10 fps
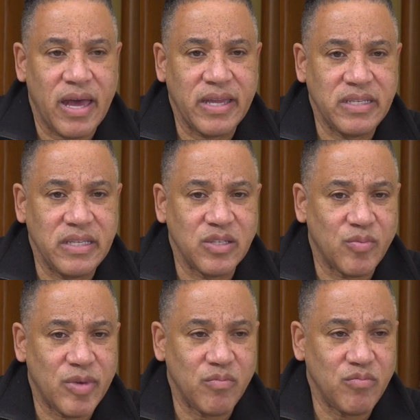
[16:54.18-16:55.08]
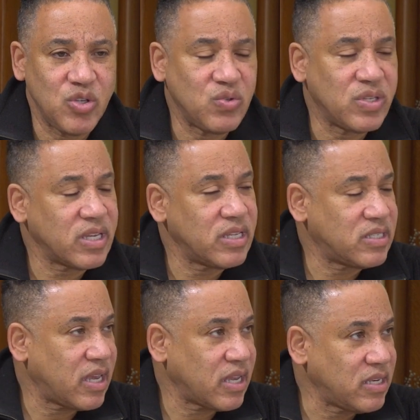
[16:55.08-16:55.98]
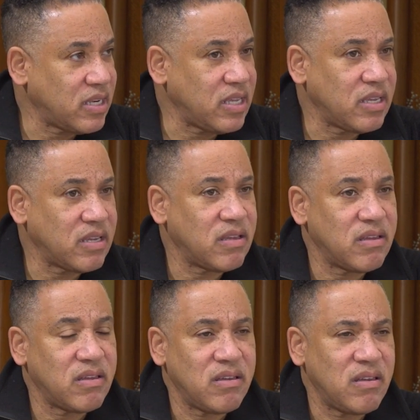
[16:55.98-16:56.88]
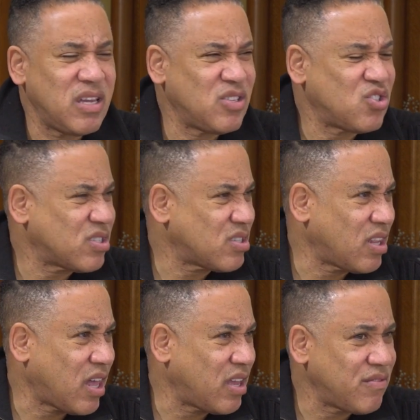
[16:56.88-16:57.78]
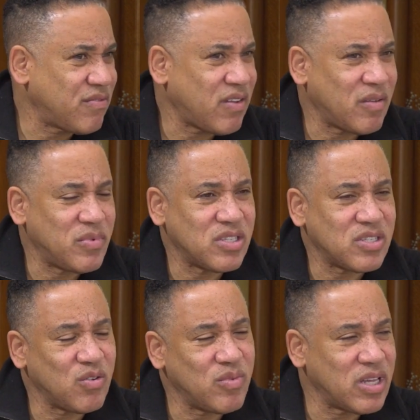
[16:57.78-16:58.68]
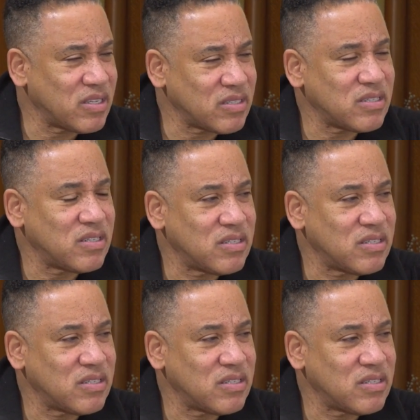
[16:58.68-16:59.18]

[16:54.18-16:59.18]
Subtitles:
ideas about music and technique and just life. I've been so blessed.